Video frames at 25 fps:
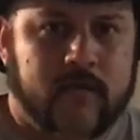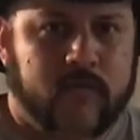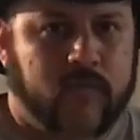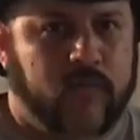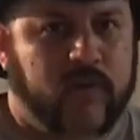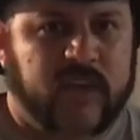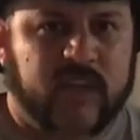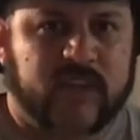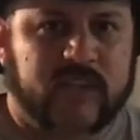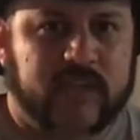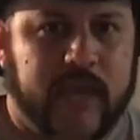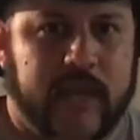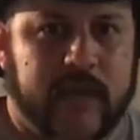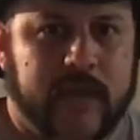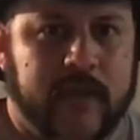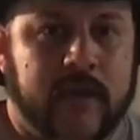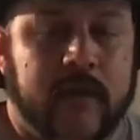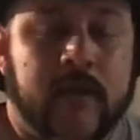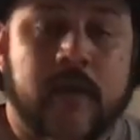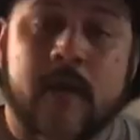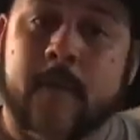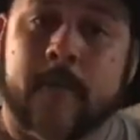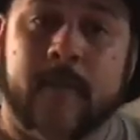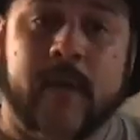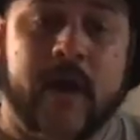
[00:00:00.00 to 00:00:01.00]
We can take
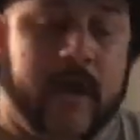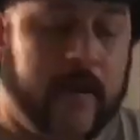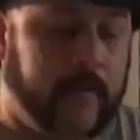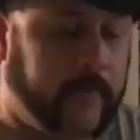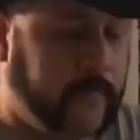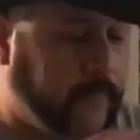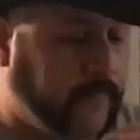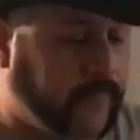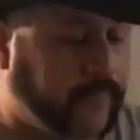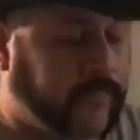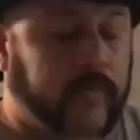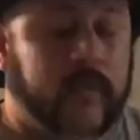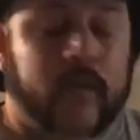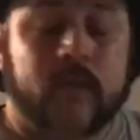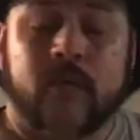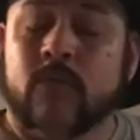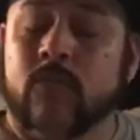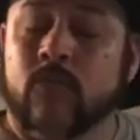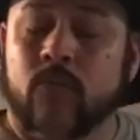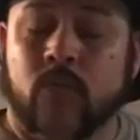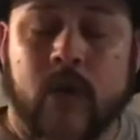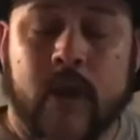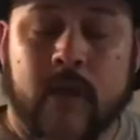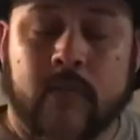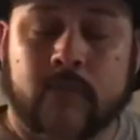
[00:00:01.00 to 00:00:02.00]
it. But
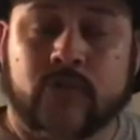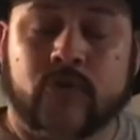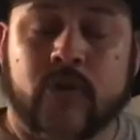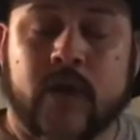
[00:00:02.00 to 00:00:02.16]
what I'm